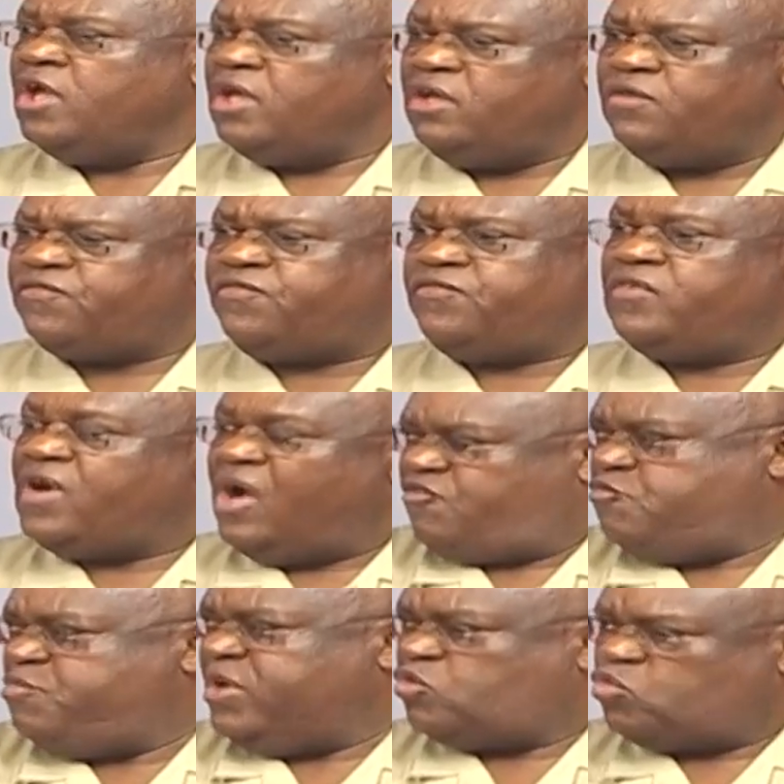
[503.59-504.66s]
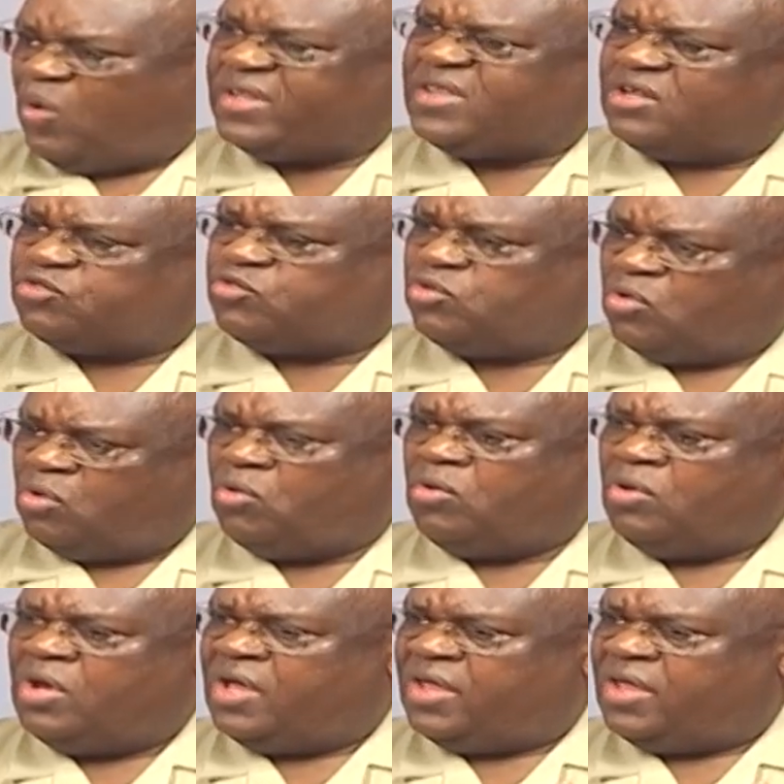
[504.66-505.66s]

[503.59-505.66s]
if government wanted to know